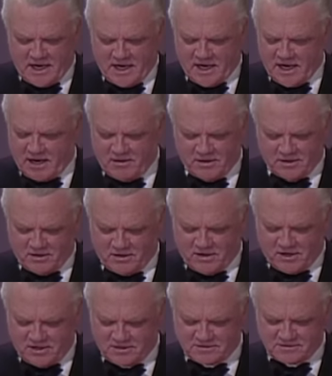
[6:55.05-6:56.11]
Howard
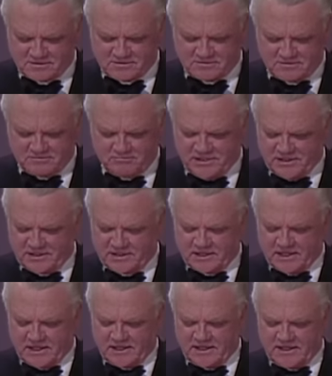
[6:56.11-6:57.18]
Hawks, Bill
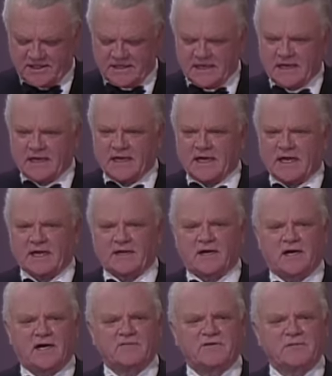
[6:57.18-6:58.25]
Keighley, and
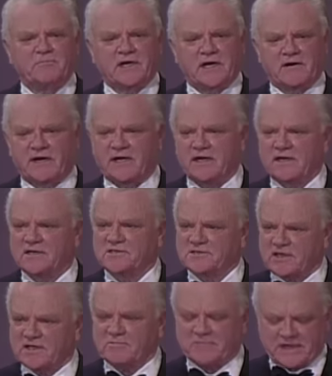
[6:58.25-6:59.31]
Harvey Perry, a
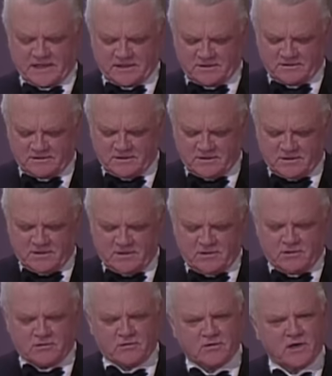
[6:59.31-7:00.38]
stuntman,
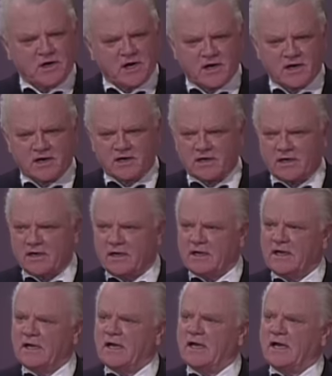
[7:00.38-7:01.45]
who hung
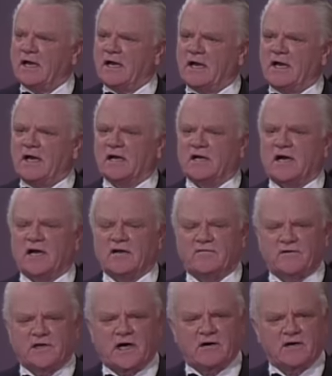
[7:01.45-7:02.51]
a
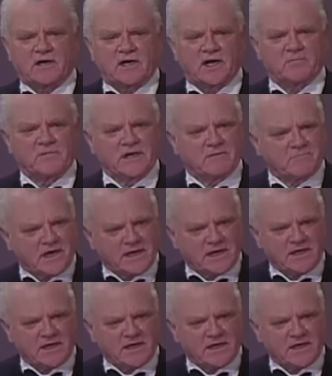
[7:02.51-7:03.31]
cauliflower on me, my